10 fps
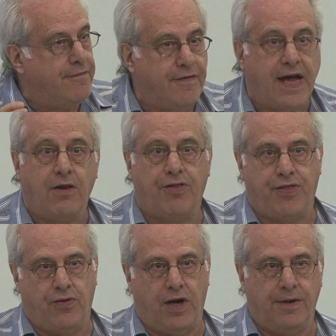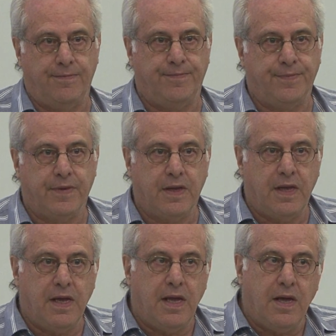Final thought.
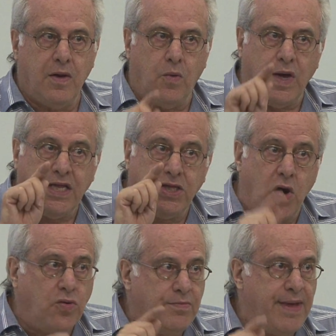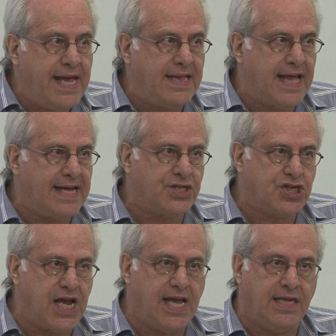We don't make that
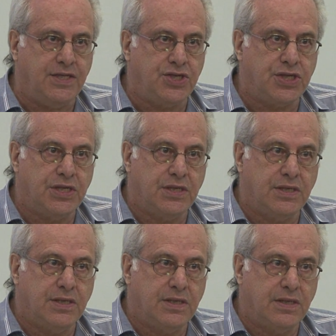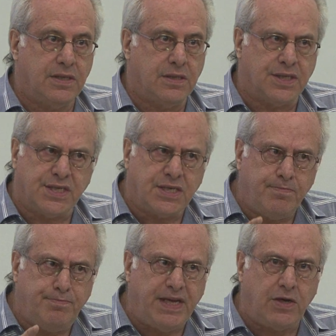change. This is a
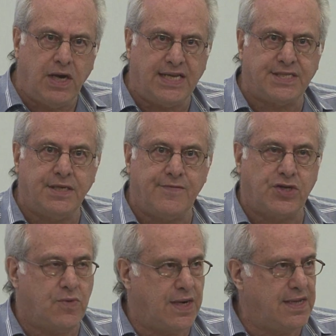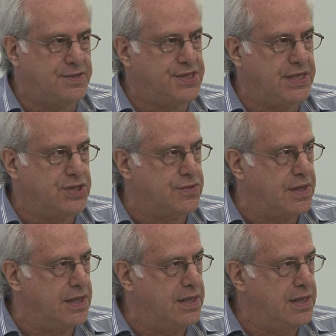bitter lesson of the 20th century.
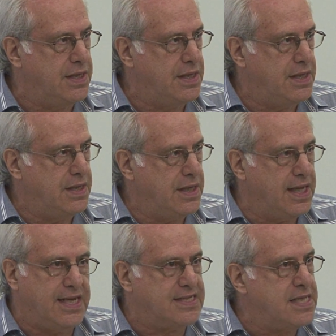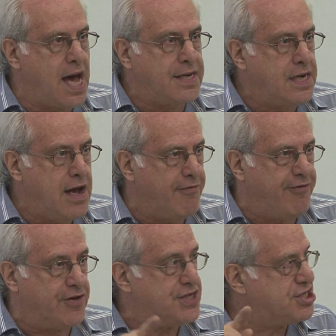It is not enough
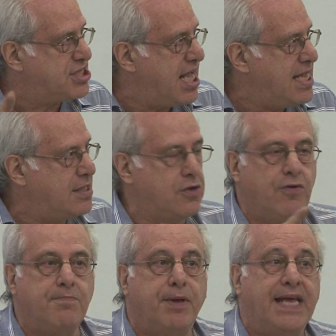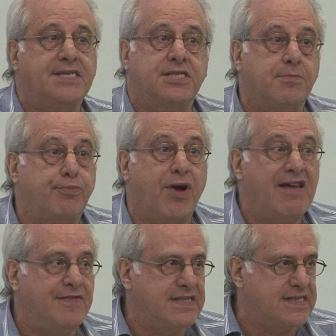for the state to replace the
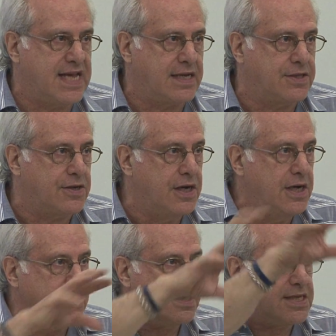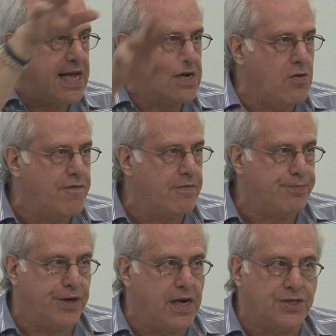private sector to take over
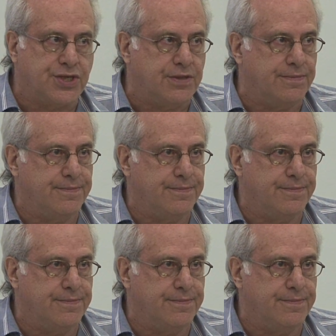production.